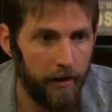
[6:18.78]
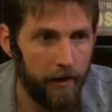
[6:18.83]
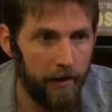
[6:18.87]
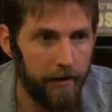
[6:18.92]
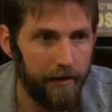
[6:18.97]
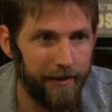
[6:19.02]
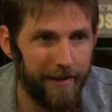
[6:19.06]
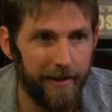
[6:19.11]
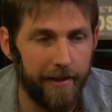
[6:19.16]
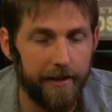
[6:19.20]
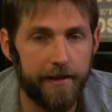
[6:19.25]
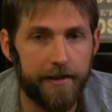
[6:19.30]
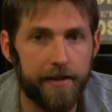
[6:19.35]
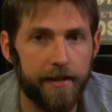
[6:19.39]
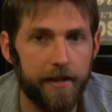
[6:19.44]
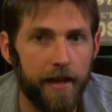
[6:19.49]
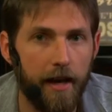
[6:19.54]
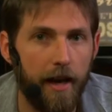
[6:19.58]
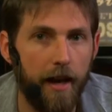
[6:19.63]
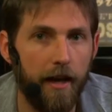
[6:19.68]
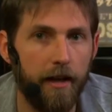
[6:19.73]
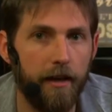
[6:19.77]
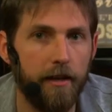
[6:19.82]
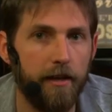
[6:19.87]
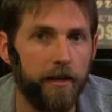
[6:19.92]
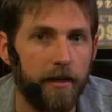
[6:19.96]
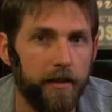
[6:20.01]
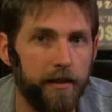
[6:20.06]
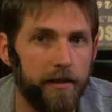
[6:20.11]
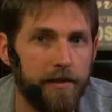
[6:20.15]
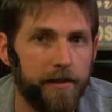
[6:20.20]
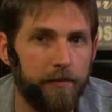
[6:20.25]
The ETA
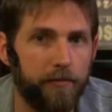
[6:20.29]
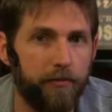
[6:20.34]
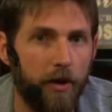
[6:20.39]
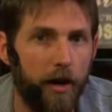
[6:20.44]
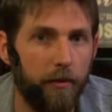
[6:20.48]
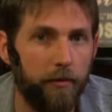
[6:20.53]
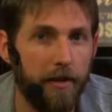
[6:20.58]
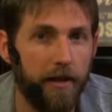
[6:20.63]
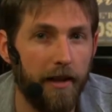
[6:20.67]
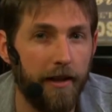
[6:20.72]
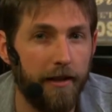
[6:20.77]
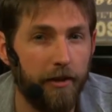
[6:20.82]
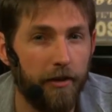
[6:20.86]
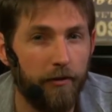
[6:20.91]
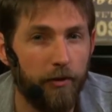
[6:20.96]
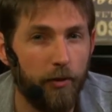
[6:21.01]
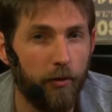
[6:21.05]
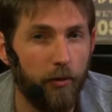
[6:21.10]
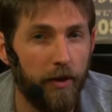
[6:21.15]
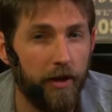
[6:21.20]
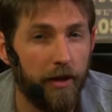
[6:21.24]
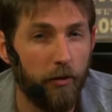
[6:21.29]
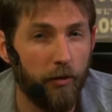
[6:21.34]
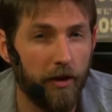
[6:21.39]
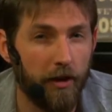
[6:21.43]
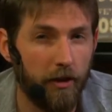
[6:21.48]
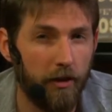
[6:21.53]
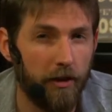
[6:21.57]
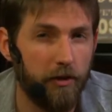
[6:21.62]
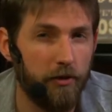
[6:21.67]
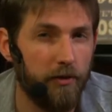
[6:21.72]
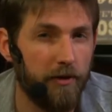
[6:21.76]
is probably end of the week. We're
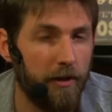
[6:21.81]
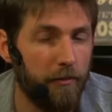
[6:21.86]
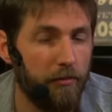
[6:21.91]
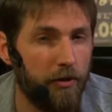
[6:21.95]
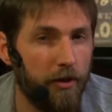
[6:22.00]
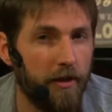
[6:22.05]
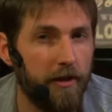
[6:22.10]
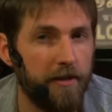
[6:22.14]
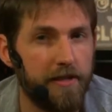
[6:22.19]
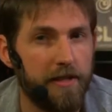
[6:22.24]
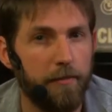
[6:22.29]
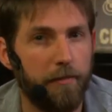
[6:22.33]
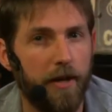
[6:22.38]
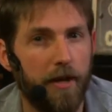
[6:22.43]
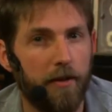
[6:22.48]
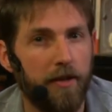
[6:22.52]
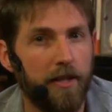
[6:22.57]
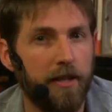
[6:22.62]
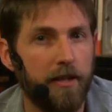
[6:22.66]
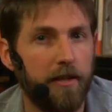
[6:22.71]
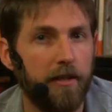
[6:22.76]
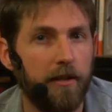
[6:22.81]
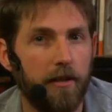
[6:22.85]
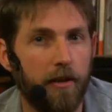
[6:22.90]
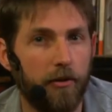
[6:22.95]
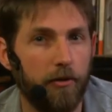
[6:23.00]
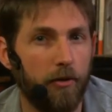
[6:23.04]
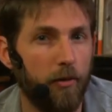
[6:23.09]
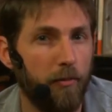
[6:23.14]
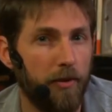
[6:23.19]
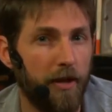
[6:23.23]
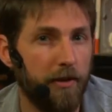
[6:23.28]
going to deploy it separately
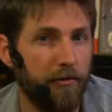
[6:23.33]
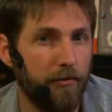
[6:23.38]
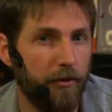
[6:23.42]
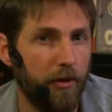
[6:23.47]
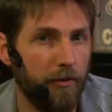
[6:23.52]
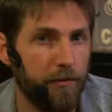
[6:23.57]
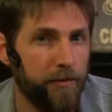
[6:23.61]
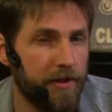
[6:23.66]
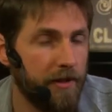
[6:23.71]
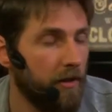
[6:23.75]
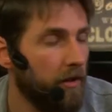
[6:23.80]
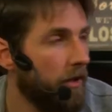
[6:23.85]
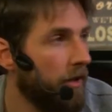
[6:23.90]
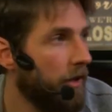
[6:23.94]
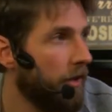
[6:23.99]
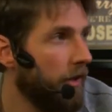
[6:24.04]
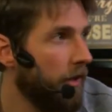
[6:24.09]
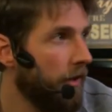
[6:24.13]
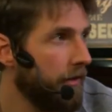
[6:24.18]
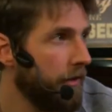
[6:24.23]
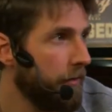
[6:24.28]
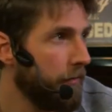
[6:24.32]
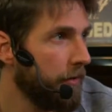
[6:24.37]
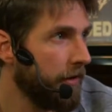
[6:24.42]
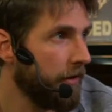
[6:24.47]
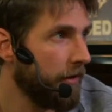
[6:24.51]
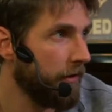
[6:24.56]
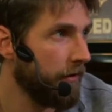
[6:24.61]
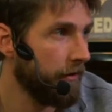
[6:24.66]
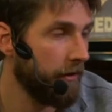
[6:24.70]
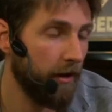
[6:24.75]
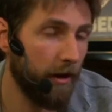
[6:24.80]
on all platforms,
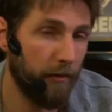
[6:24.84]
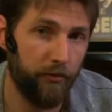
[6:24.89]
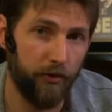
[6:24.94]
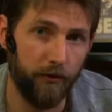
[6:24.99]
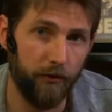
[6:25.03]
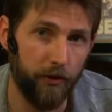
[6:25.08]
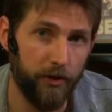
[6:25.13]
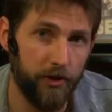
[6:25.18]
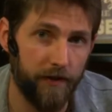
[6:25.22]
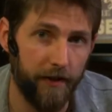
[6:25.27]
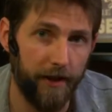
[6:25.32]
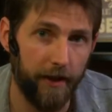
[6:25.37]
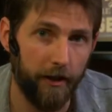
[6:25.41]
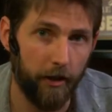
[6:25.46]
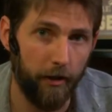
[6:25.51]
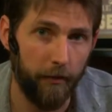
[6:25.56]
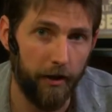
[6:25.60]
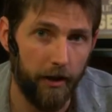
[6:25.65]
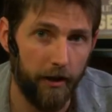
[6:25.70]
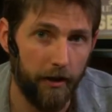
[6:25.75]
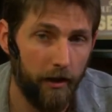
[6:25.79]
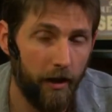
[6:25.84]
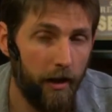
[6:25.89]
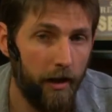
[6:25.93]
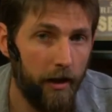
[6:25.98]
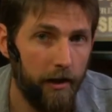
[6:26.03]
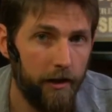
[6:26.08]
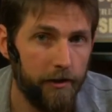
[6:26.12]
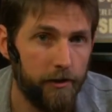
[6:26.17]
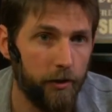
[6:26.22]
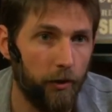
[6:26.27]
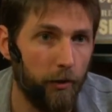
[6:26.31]
depending on the approvals that are coming in.
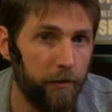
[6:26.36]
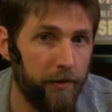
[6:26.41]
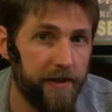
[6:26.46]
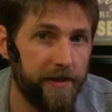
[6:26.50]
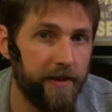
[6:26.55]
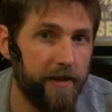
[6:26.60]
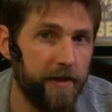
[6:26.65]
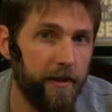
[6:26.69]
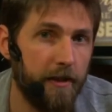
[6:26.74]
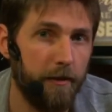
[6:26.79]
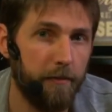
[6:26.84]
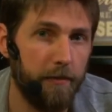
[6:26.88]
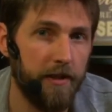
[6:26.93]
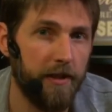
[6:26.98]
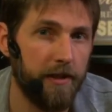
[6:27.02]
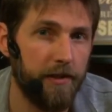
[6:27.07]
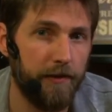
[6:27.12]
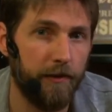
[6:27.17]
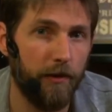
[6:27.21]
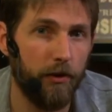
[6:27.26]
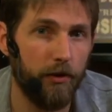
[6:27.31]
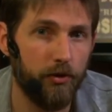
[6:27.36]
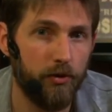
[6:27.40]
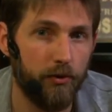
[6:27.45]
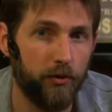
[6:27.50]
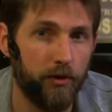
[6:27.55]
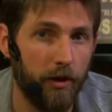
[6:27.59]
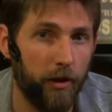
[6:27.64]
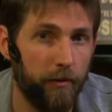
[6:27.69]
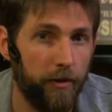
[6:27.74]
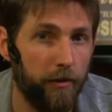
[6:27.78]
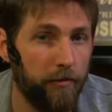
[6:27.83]
So PC and PS4 should
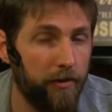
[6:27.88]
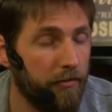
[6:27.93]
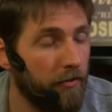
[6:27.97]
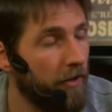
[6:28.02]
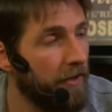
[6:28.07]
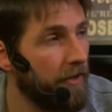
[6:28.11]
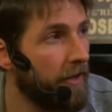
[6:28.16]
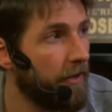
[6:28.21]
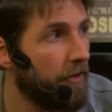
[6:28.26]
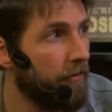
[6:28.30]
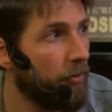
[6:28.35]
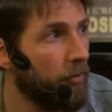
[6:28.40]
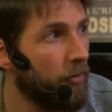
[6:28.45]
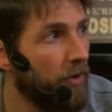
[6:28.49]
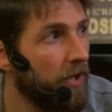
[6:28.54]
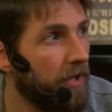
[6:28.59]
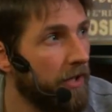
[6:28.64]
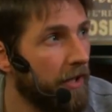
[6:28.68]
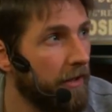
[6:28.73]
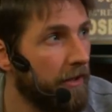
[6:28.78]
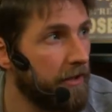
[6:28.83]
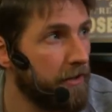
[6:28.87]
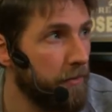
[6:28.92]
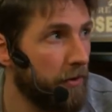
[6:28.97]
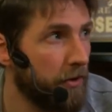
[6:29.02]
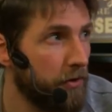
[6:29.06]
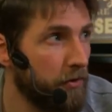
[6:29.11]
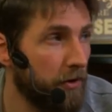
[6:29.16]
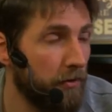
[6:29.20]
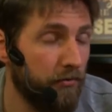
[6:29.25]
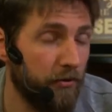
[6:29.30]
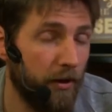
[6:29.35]
come in before the end of the week, and
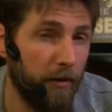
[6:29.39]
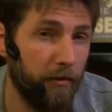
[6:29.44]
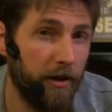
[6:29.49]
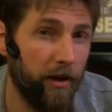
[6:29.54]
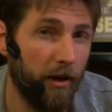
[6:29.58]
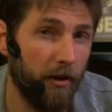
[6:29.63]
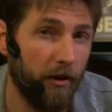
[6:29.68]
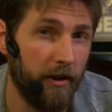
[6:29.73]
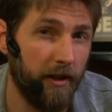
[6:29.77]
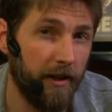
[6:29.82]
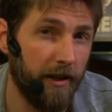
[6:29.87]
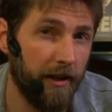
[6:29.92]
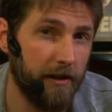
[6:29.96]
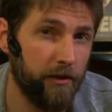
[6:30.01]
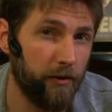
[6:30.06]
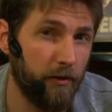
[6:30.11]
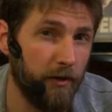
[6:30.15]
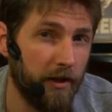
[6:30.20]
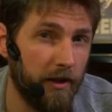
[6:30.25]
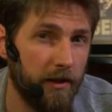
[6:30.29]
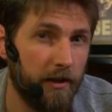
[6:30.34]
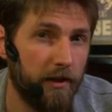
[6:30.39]
Xbox One probably early next week.